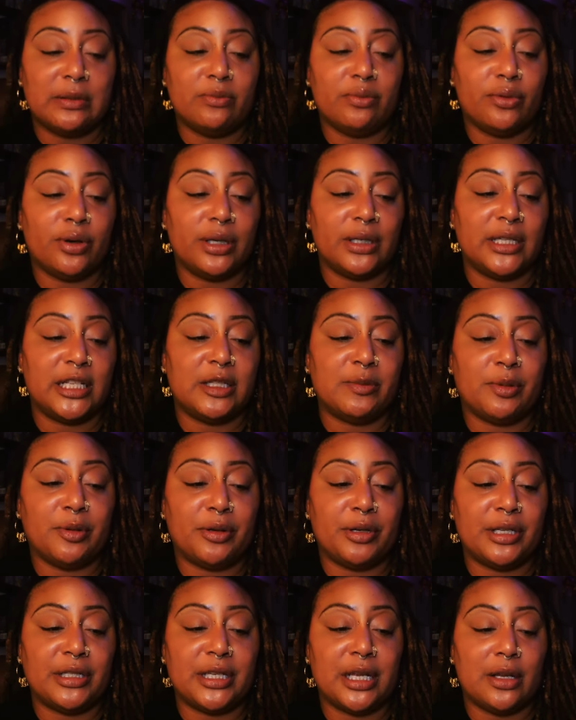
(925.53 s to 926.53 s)
importantly,
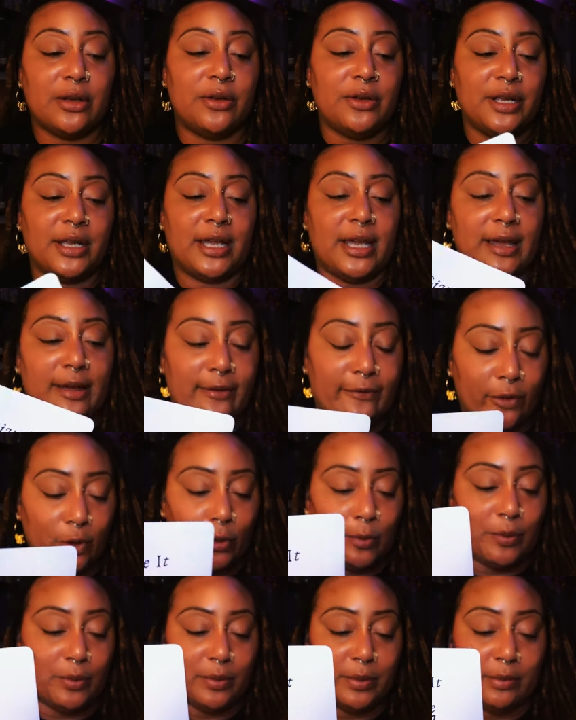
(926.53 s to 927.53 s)
Spirit is telling you to give.
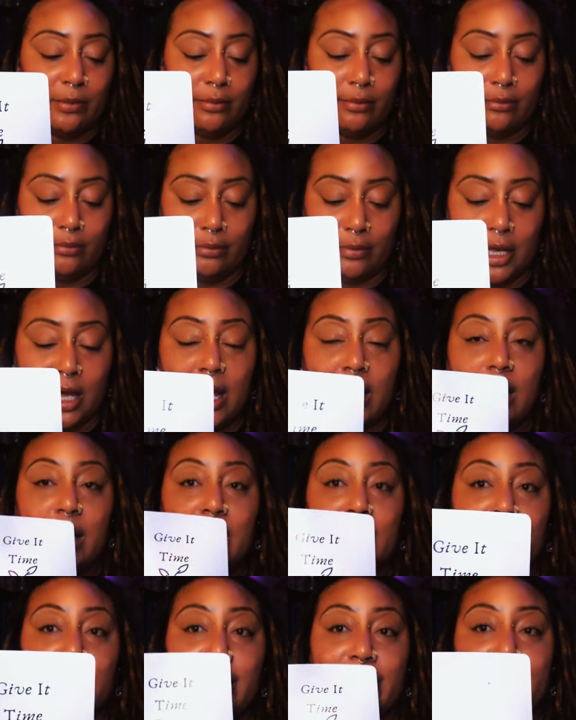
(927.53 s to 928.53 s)

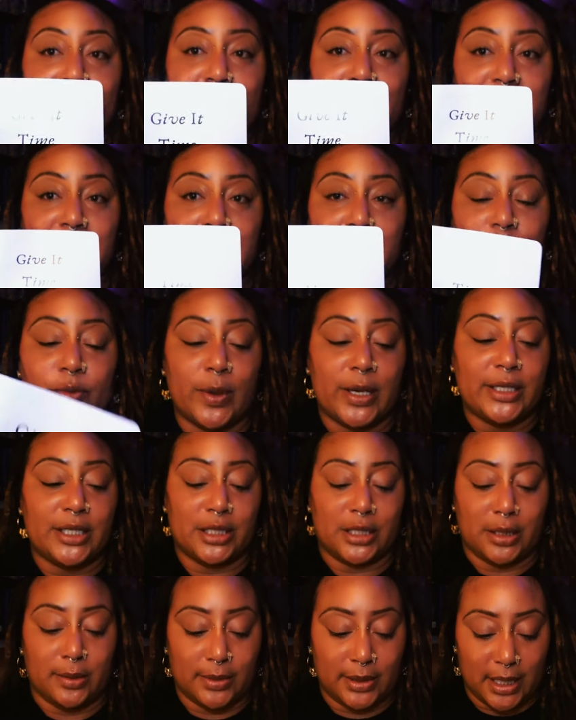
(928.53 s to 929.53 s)
Give this
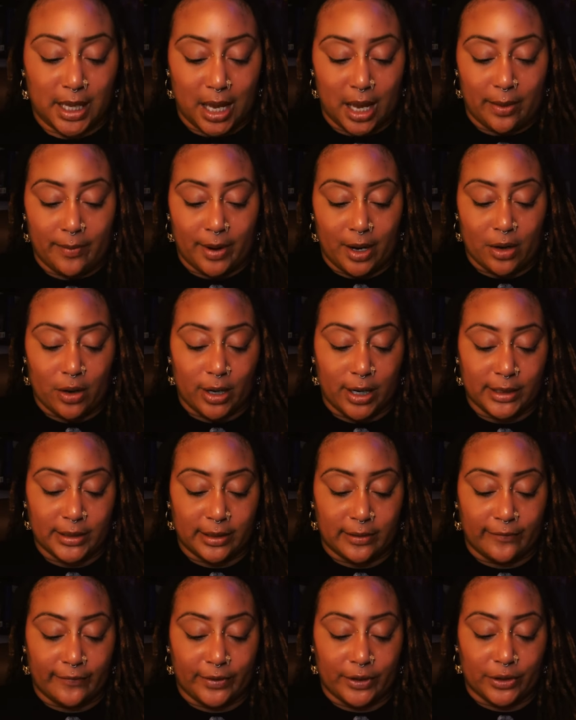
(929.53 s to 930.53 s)
situation some time. My car
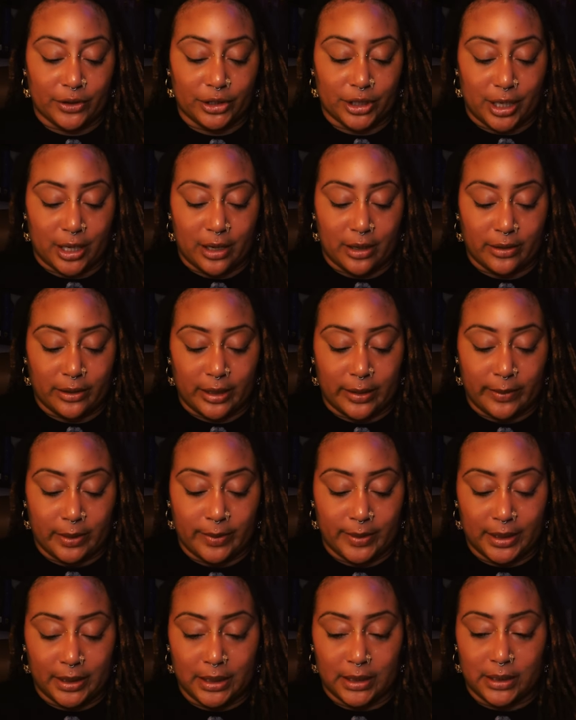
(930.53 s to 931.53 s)
has been filled, child. Let me
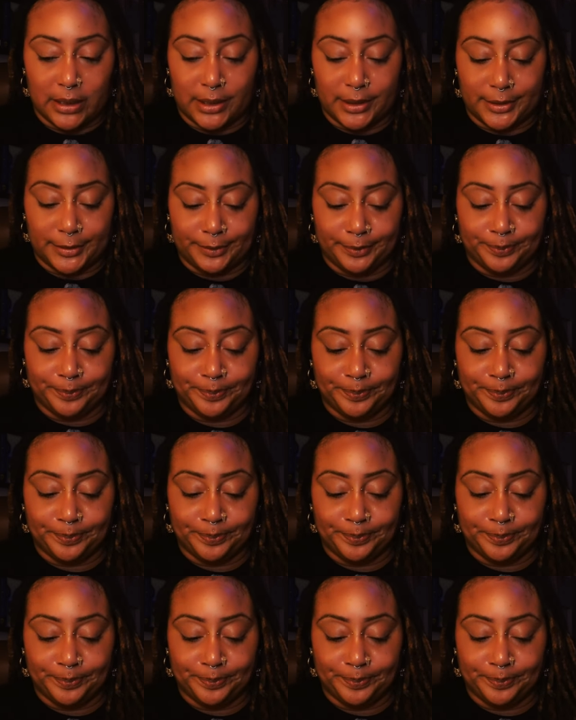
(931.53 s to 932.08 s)
pick this up.